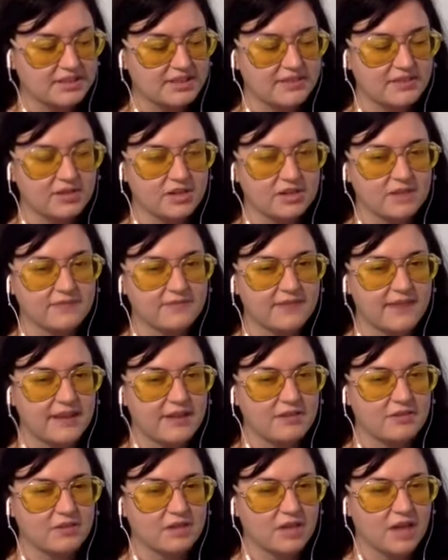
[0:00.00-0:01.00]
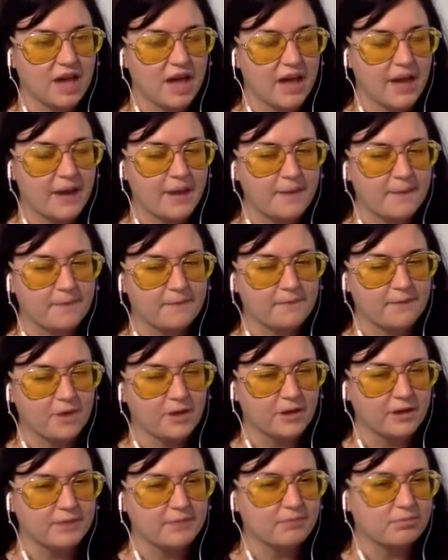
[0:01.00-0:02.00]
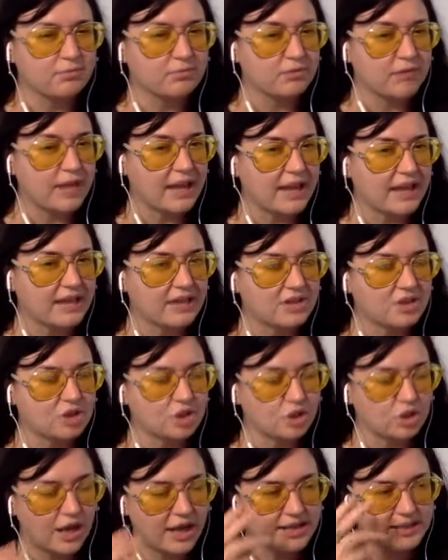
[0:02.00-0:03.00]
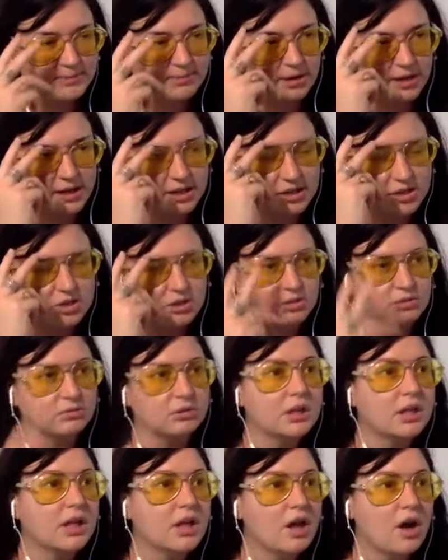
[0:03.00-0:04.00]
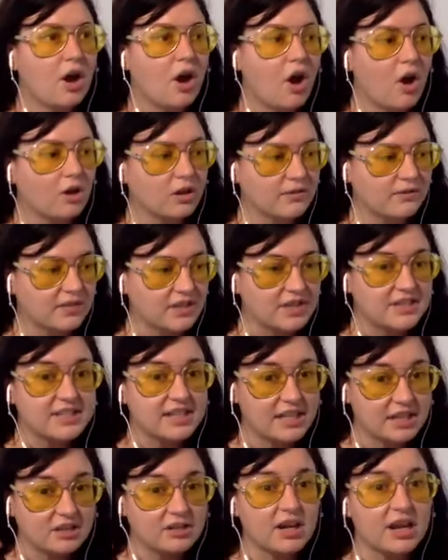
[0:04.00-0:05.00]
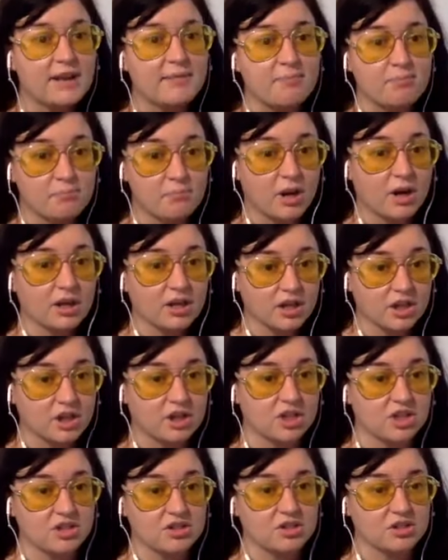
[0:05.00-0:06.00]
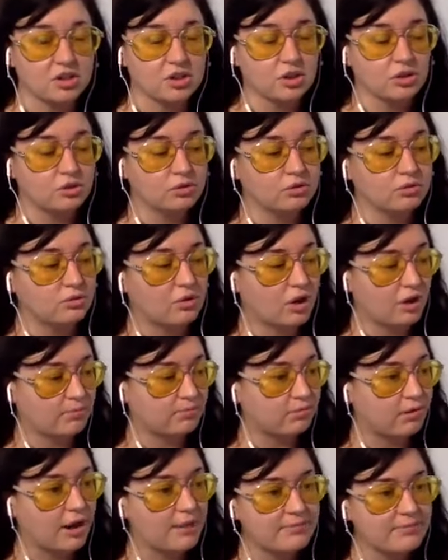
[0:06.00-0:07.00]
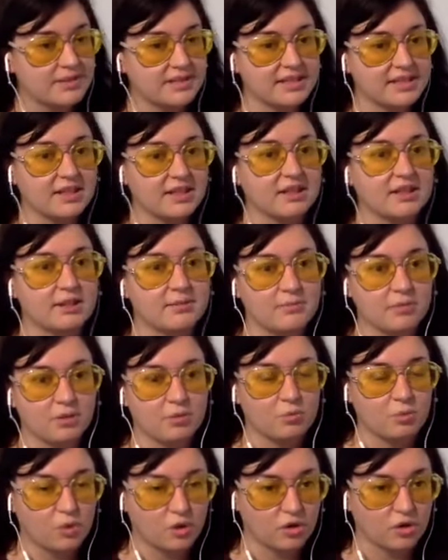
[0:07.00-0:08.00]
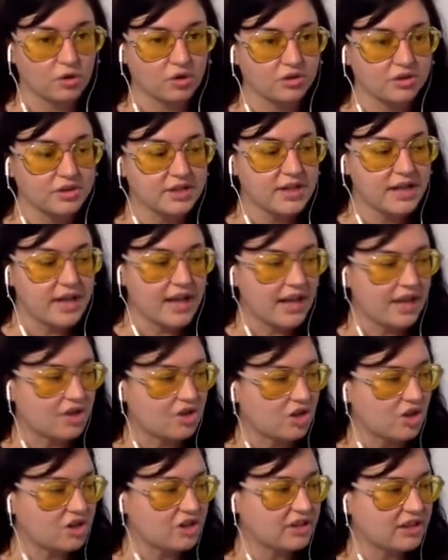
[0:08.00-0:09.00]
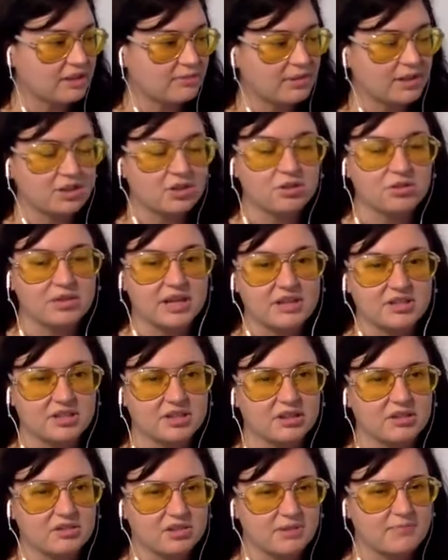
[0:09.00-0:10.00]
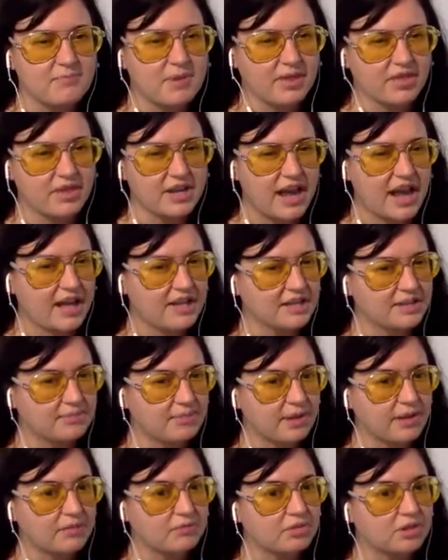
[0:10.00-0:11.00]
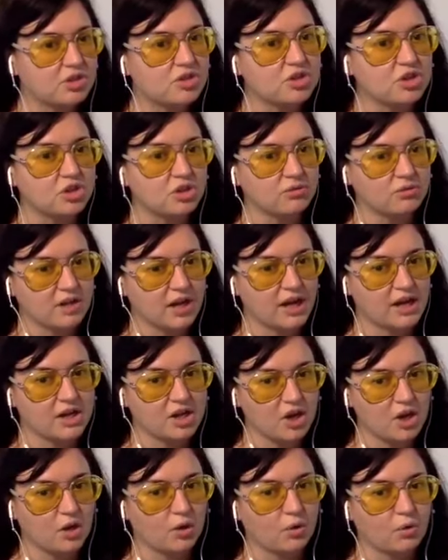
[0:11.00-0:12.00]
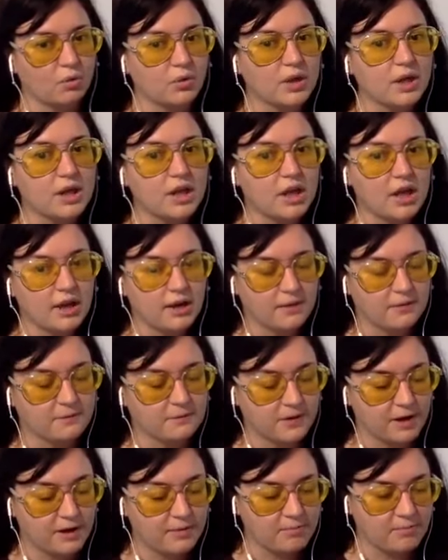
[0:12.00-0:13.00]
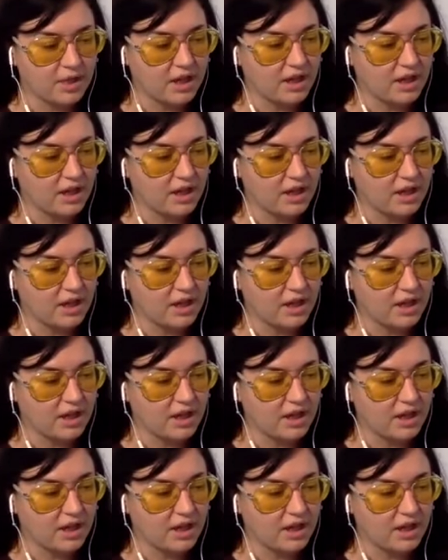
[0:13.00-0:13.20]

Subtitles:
have already found fallen prey to all of these internet marketers who are promising them the world and charging them like $2,000 a month in ad spend, which you and I know from